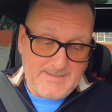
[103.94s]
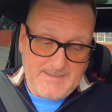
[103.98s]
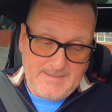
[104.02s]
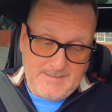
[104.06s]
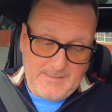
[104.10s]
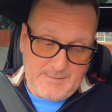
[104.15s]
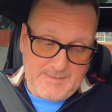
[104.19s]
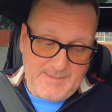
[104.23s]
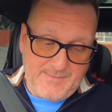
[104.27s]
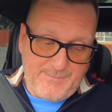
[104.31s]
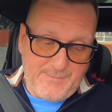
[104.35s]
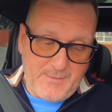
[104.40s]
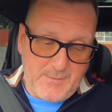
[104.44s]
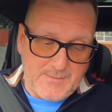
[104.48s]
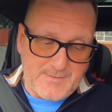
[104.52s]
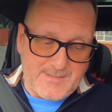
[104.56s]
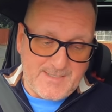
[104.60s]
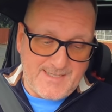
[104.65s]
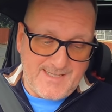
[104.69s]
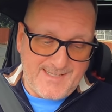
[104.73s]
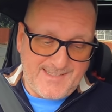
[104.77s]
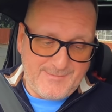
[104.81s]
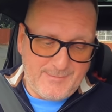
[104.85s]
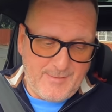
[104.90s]
Looking forward
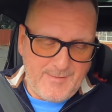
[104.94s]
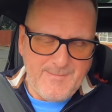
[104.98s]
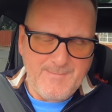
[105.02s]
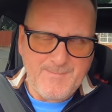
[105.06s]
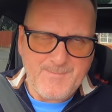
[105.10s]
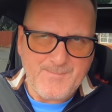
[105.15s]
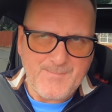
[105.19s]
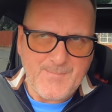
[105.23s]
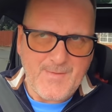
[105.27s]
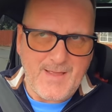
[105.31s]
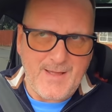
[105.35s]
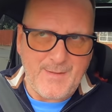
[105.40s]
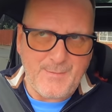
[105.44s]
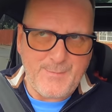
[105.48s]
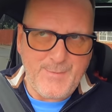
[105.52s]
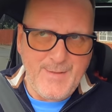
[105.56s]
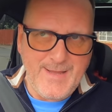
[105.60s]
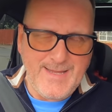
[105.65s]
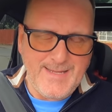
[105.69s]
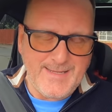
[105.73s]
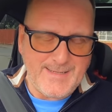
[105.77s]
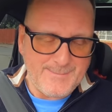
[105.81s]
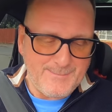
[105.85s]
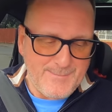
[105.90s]
to this one, I
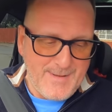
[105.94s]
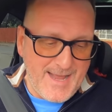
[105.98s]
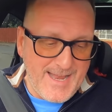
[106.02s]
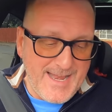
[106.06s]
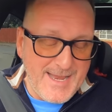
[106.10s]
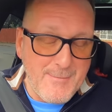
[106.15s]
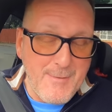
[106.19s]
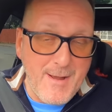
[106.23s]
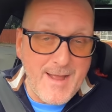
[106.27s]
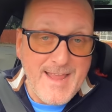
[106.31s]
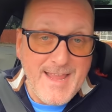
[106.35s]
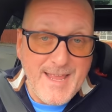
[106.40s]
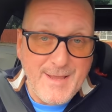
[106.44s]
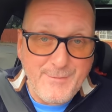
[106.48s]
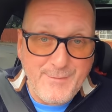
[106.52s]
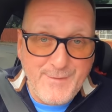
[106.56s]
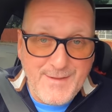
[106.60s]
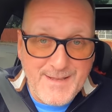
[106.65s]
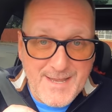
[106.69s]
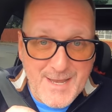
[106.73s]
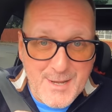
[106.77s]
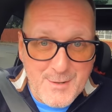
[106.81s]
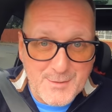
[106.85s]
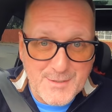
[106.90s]
think. Anyway, if
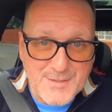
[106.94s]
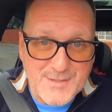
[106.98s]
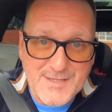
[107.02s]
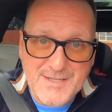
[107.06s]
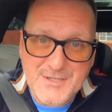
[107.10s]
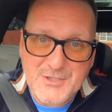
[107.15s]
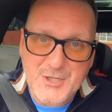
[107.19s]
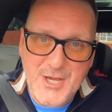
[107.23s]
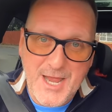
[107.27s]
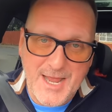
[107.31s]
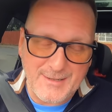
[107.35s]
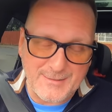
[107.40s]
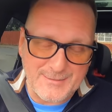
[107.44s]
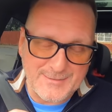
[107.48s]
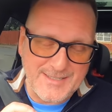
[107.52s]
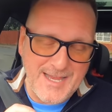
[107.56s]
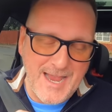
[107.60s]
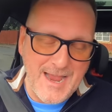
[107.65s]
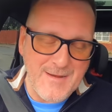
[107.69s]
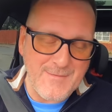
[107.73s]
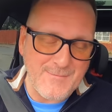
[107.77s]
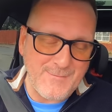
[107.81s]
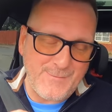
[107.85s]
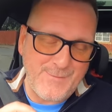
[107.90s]
you're new to the channel,
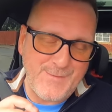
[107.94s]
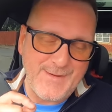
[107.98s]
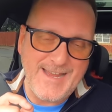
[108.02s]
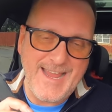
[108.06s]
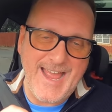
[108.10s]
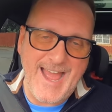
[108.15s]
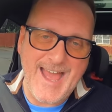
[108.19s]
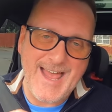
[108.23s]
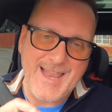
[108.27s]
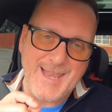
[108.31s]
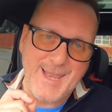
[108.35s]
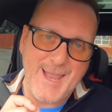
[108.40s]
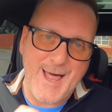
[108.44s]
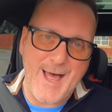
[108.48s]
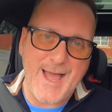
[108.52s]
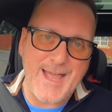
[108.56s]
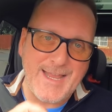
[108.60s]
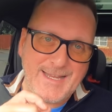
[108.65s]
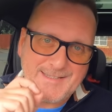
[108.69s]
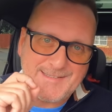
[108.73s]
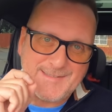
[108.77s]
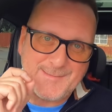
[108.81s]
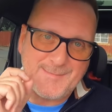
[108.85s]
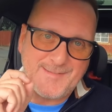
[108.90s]
don't forget,
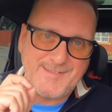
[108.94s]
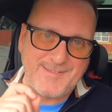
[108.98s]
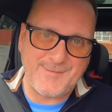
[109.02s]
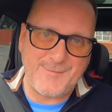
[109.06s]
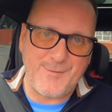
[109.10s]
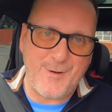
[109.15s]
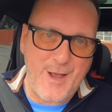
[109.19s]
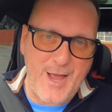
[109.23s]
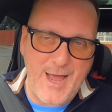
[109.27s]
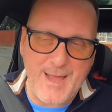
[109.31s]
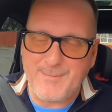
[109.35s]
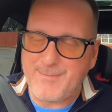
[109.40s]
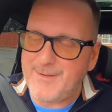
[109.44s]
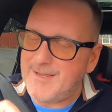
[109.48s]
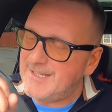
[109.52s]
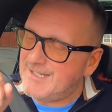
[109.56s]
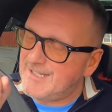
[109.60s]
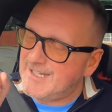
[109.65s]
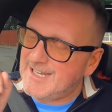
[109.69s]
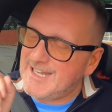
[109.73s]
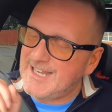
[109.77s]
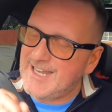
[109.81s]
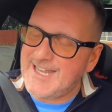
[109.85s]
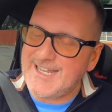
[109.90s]
like, subscribe,
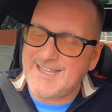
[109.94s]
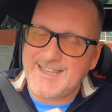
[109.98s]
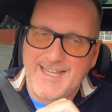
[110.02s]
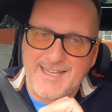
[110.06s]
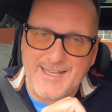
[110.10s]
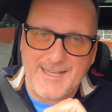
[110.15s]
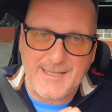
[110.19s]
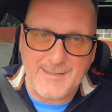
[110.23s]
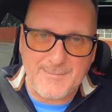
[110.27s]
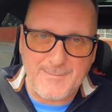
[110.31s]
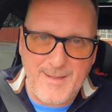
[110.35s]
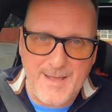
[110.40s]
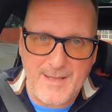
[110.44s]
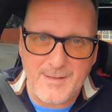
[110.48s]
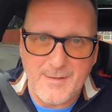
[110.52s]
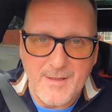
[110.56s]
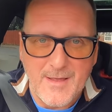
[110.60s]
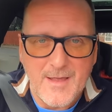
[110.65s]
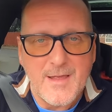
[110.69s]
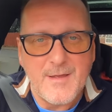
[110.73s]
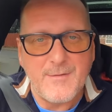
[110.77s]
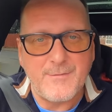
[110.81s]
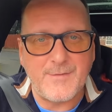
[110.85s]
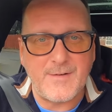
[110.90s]
and click that little bell
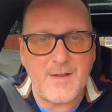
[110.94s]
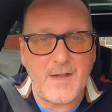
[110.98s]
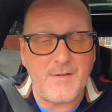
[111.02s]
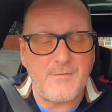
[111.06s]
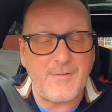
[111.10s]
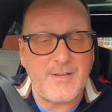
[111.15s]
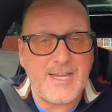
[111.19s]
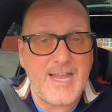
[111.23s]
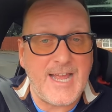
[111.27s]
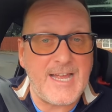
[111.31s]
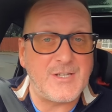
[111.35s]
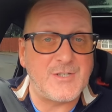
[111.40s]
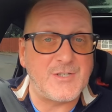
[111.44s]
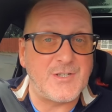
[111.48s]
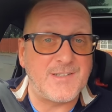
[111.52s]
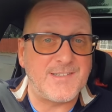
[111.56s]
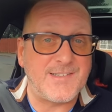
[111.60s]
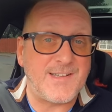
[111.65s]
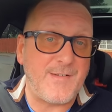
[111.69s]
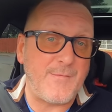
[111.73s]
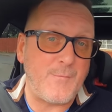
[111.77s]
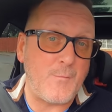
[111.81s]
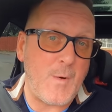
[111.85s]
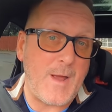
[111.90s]
for
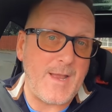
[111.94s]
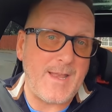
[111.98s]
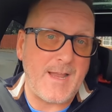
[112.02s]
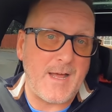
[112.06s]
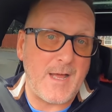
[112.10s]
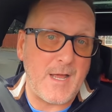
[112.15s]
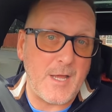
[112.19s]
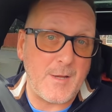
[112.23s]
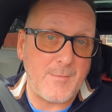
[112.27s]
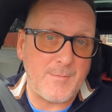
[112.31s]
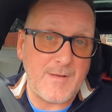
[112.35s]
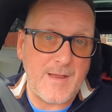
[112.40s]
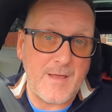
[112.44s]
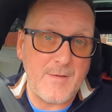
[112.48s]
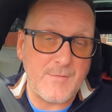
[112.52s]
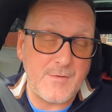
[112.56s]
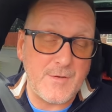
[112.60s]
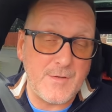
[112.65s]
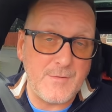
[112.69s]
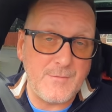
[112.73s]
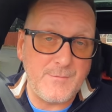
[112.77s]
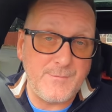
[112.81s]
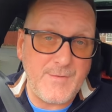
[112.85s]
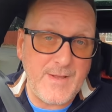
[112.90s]
notifications of when I upload
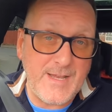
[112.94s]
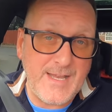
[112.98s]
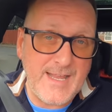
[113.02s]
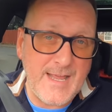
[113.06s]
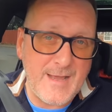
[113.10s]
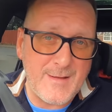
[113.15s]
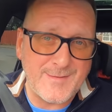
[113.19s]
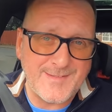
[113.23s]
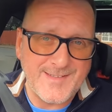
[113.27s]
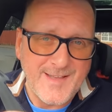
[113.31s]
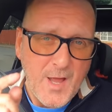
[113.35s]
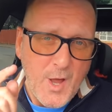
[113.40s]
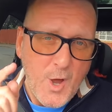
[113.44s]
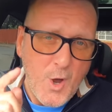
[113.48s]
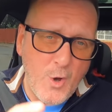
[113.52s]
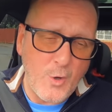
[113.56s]
new videos.